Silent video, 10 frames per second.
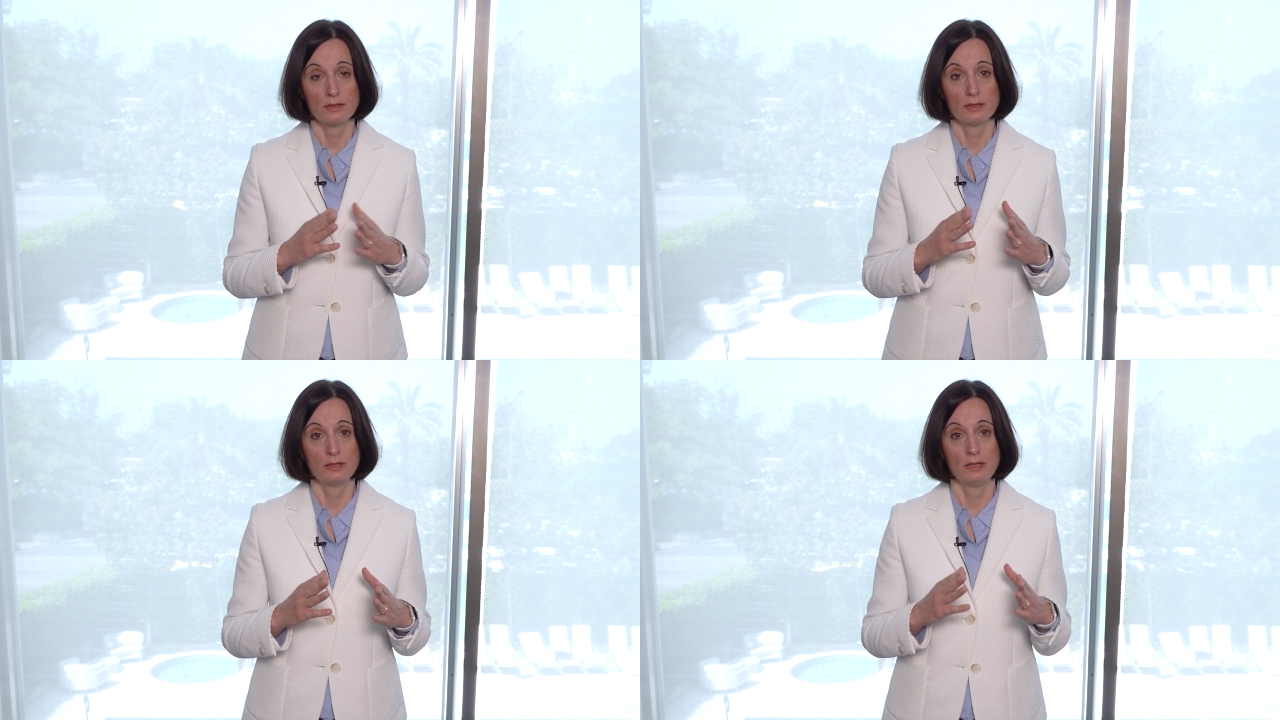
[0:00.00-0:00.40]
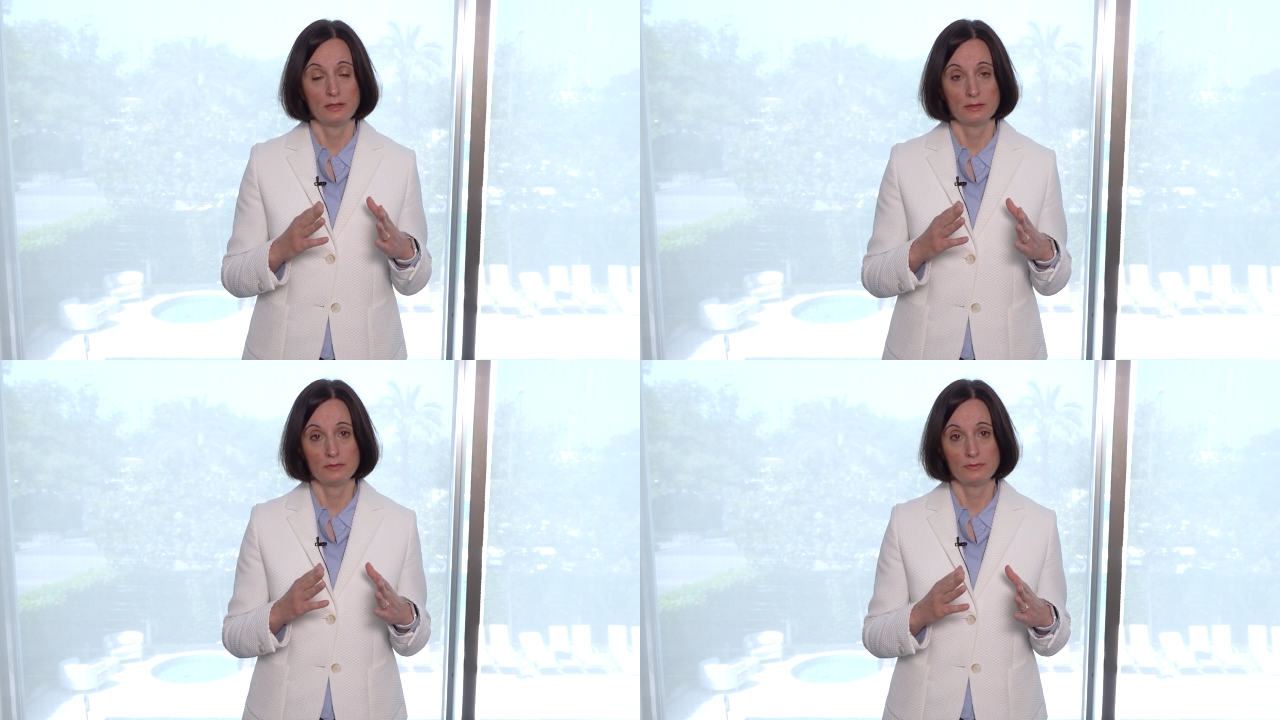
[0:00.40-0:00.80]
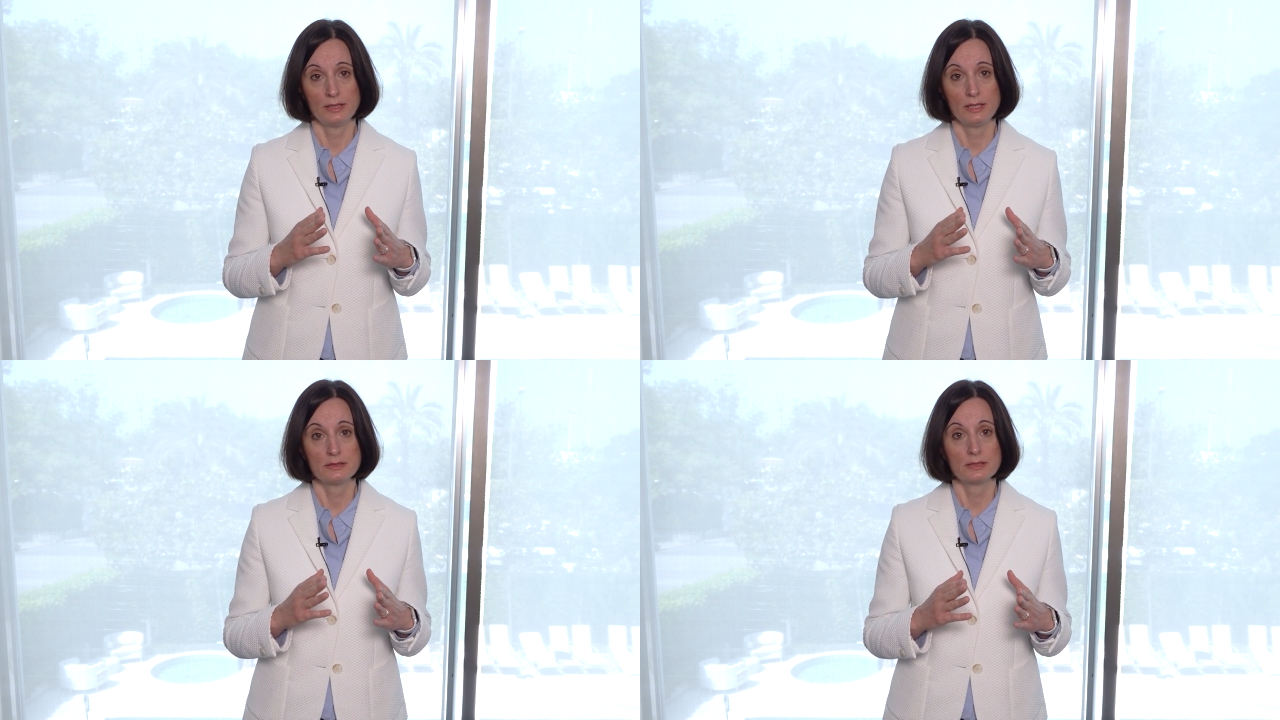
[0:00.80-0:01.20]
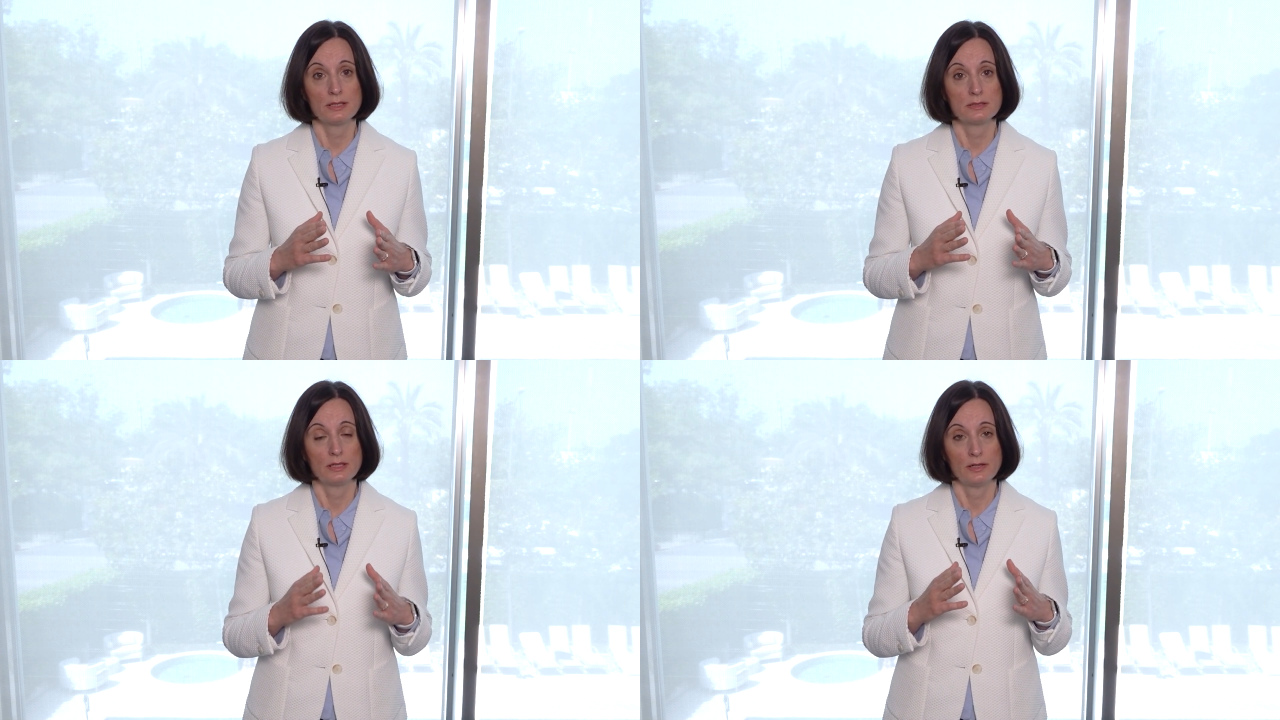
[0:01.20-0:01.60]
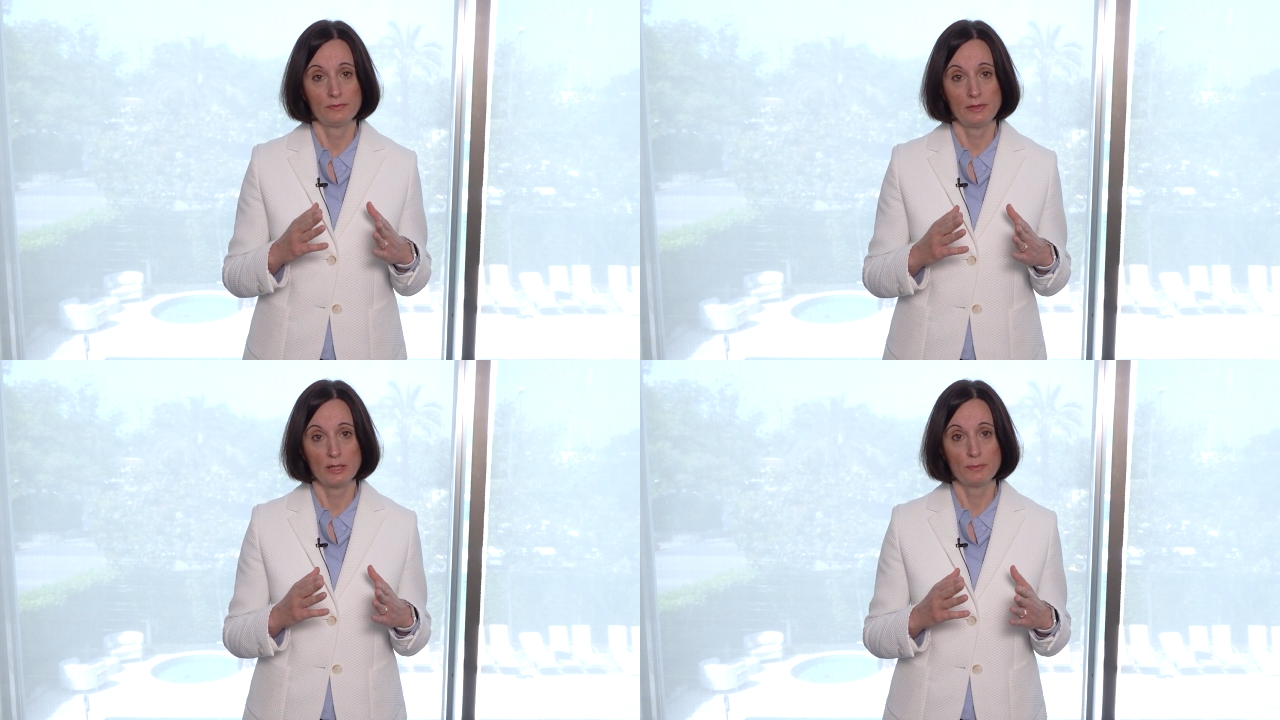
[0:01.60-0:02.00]
that the device has
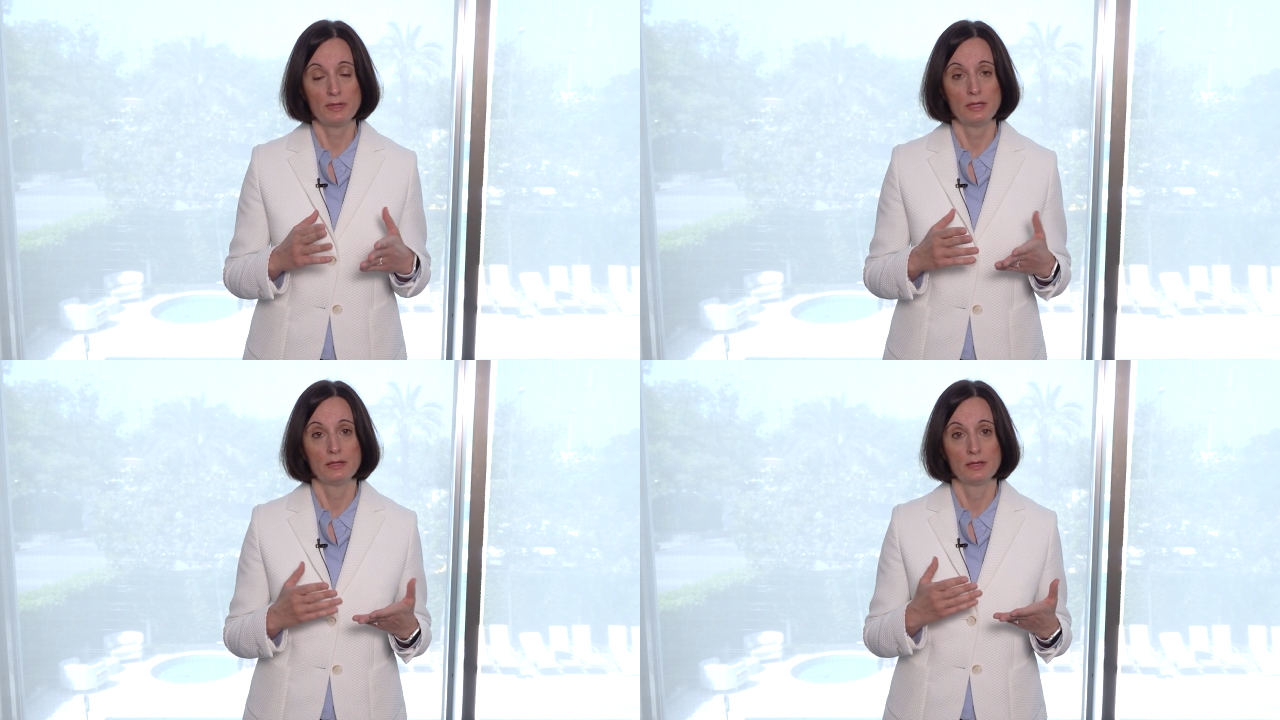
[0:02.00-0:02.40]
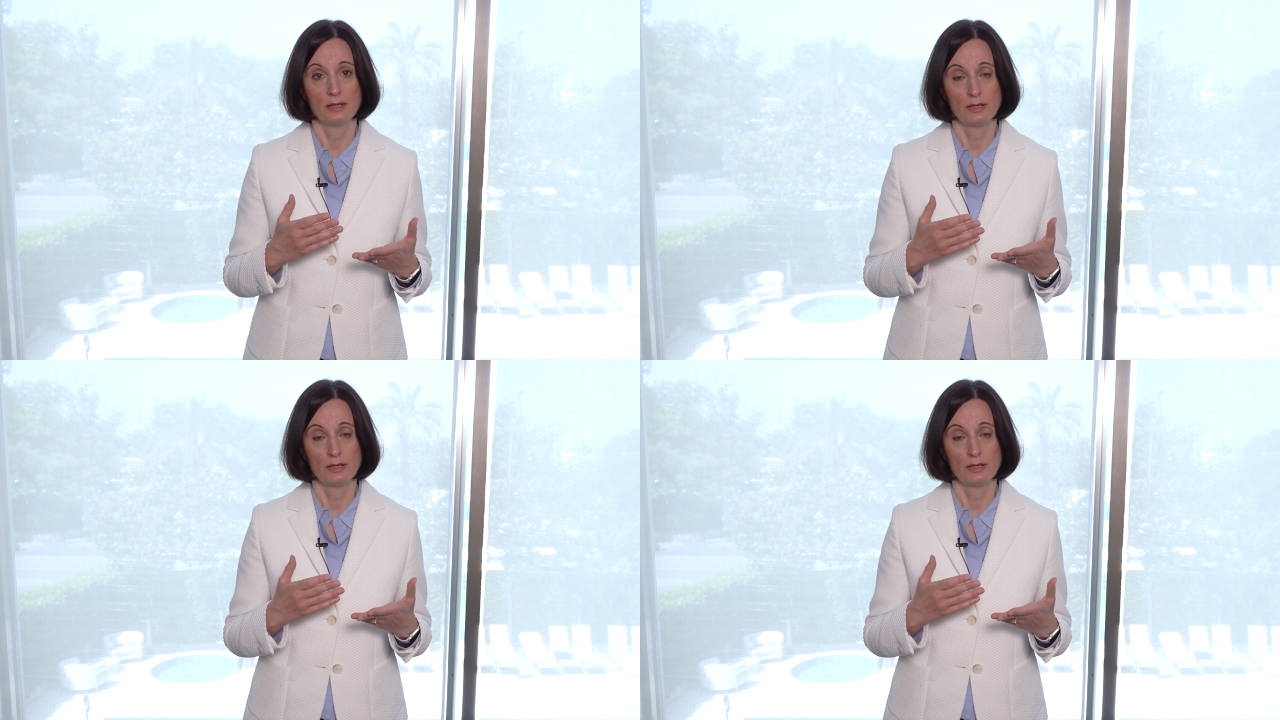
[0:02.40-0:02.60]
available the